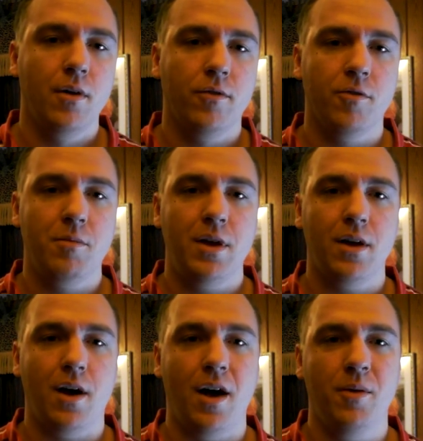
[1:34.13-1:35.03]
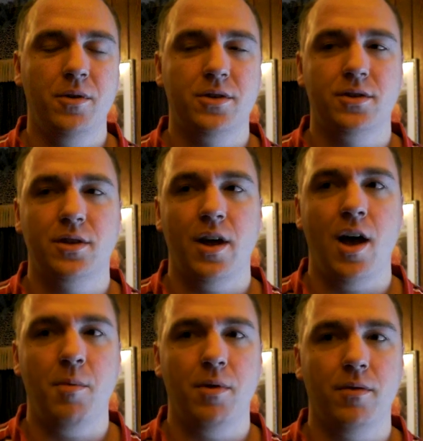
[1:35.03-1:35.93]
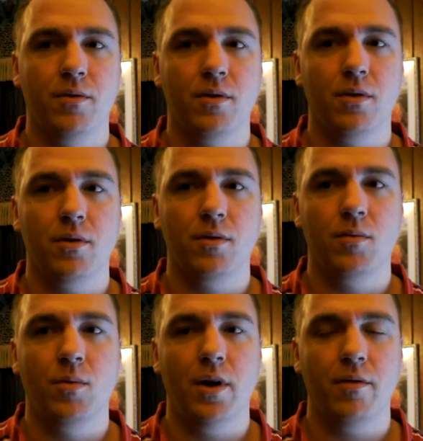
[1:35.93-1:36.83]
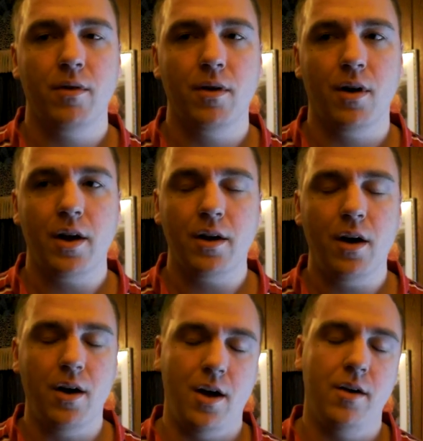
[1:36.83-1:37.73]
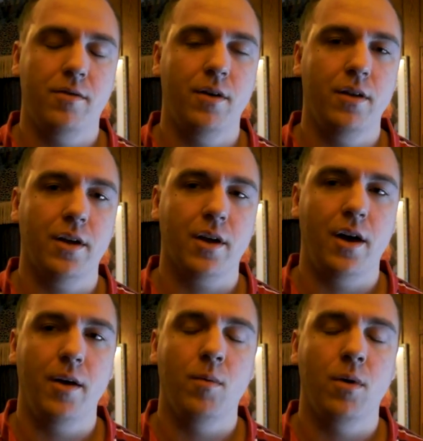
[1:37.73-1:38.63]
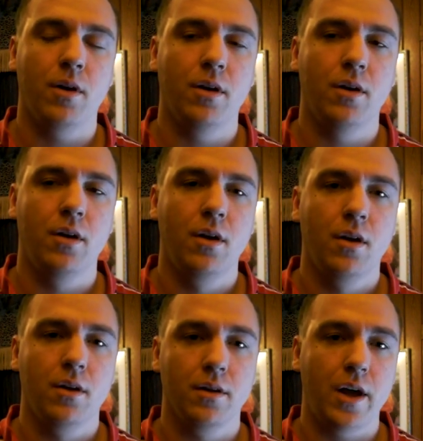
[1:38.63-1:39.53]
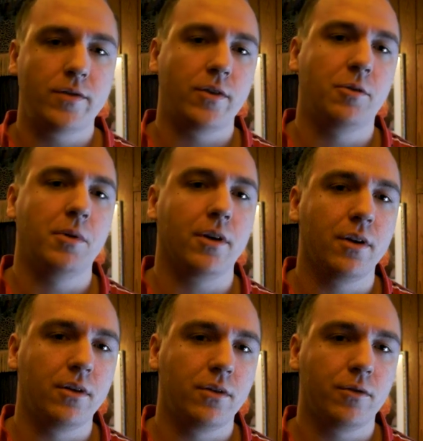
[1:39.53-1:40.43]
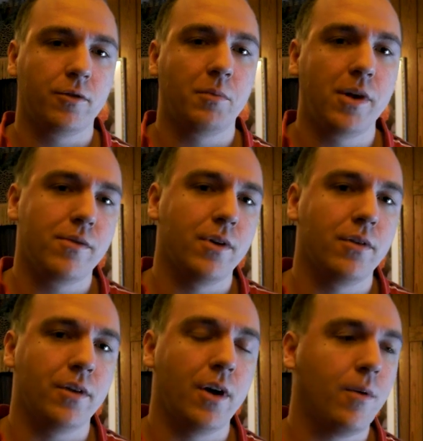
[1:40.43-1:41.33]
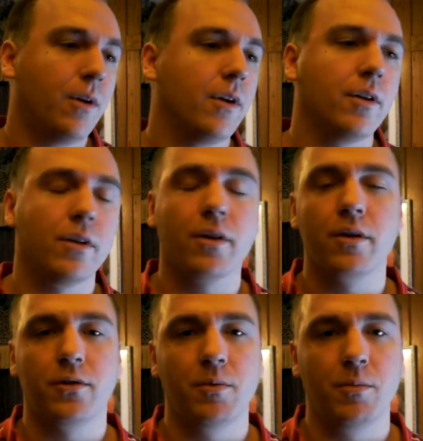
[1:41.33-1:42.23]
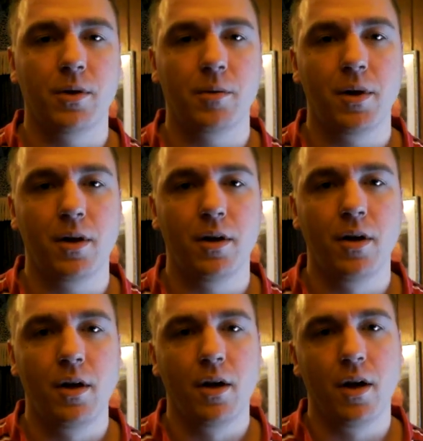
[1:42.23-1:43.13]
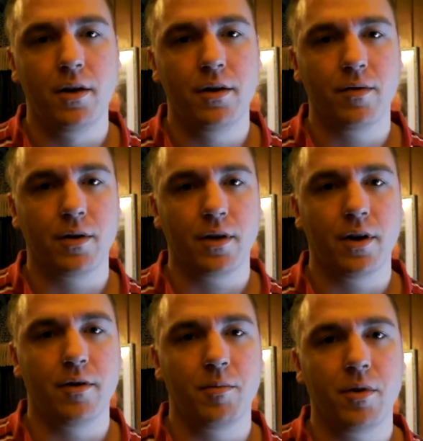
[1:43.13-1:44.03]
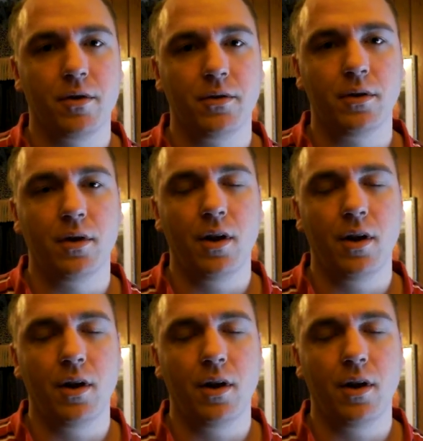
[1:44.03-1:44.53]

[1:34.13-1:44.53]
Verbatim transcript: For me, I was just happy for whatever I got. I felt like I wanted life experience from my friends. I wanted to learn something about a, a different kind of person.